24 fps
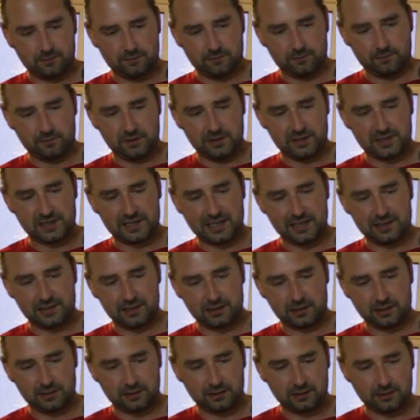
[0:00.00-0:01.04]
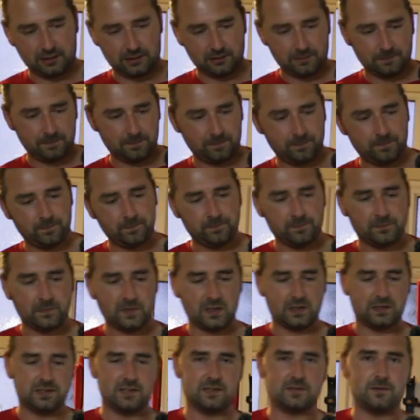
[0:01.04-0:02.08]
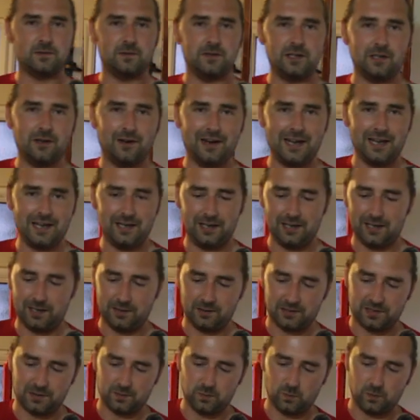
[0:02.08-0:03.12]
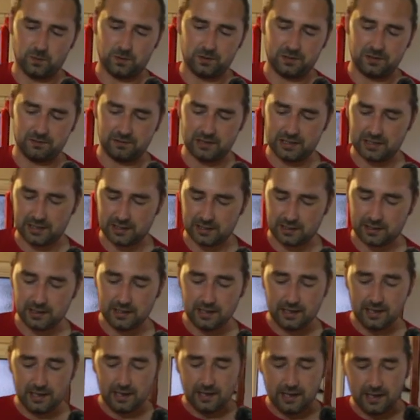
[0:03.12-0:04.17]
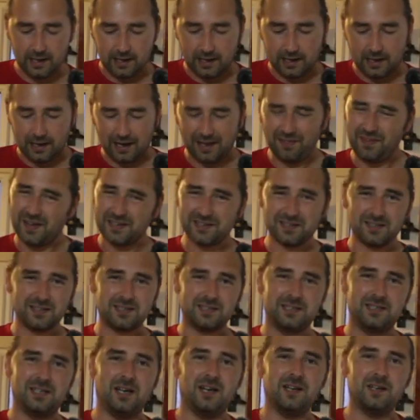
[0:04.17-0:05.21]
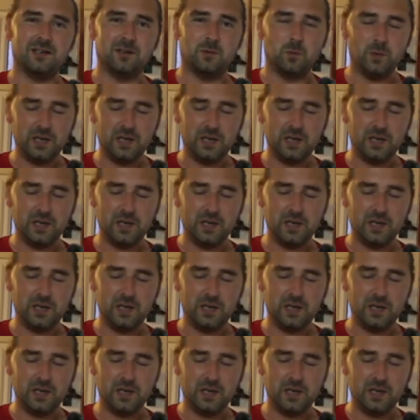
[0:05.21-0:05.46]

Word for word: reset it, because it's already got air, some water in here, and that's us done.